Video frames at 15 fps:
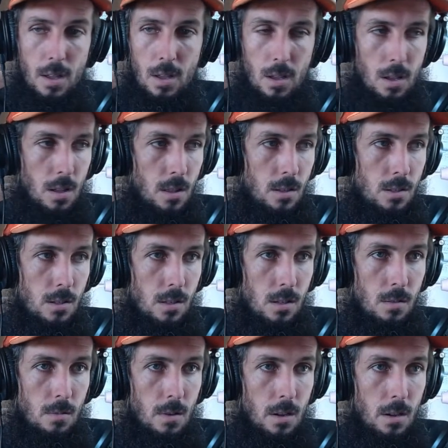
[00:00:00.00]
Uh, let's
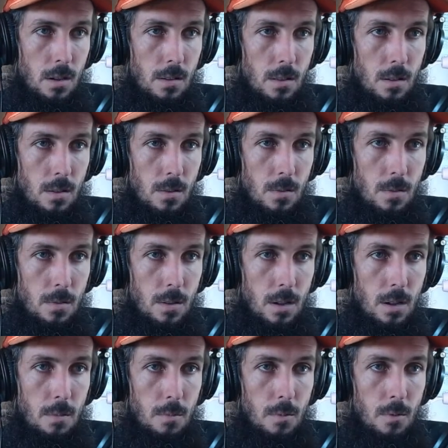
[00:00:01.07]
see why. oh, got